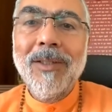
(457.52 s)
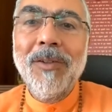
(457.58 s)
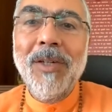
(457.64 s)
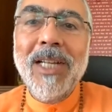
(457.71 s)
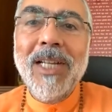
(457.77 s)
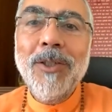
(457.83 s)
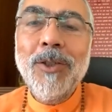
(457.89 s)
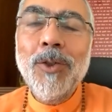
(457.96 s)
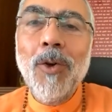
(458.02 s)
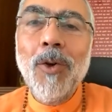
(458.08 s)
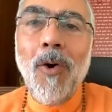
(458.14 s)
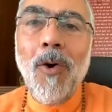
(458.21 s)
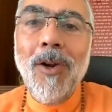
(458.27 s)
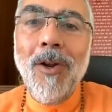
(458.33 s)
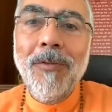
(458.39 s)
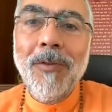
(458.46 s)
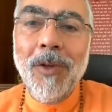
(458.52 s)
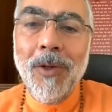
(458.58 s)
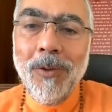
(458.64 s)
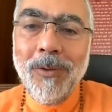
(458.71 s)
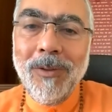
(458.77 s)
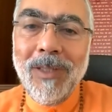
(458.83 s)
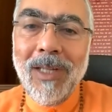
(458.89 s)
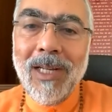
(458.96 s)
Greetings to all of
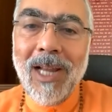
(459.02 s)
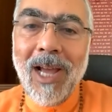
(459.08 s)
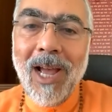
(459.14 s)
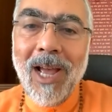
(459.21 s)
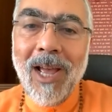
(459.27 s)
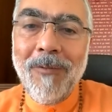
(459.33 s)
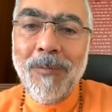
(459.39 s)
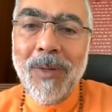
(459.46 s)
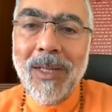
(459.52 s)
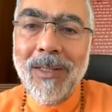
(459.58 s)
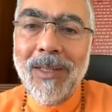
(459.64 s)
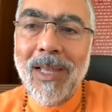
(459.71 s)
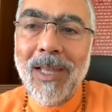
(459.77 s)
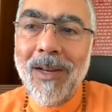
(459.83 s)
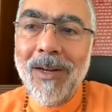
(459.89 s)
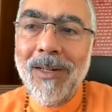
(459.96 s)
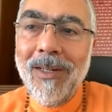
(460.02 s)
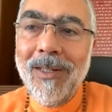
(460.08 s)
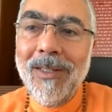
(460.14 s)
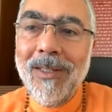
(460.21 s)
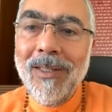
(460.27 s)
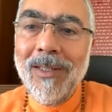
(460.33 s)
you, and I have been there